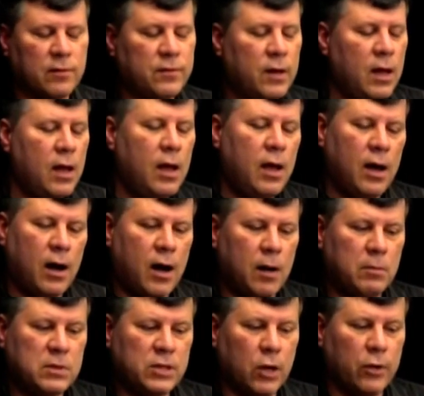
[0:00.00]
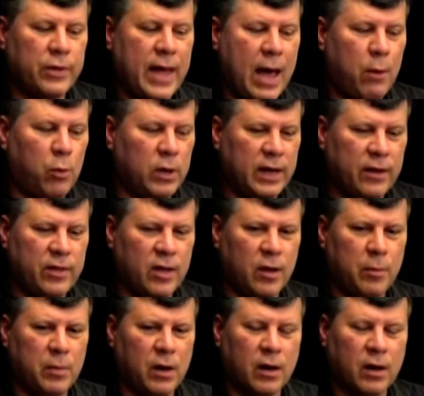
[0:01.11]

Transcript: It. Um, so that will give them